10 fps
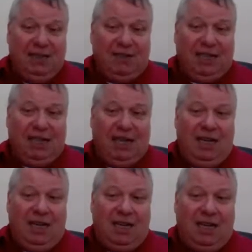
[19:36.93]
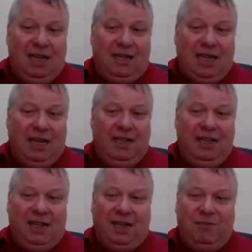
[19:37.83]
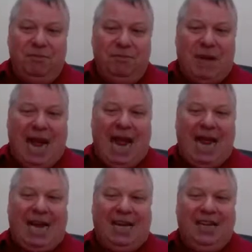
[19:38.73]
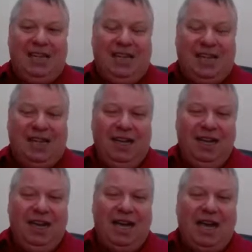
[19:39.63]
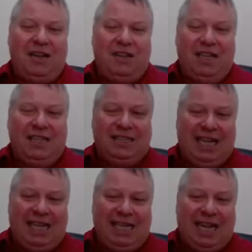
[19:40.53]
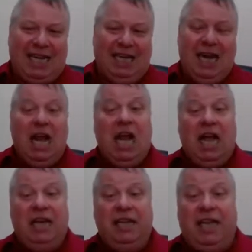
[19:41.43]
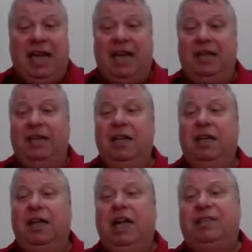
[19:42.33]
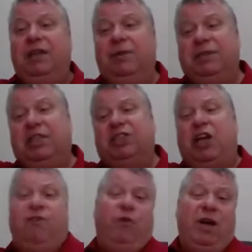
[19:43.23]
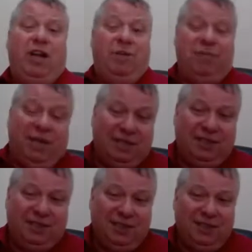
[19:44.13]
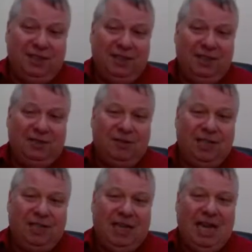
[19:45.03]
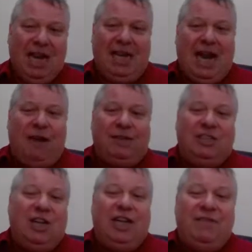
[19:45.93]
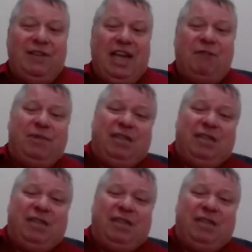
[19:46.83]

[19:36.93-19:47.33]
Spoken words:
Right? Then the Mac and the other things like that. And then it was the software companies, right? And now it's not even them.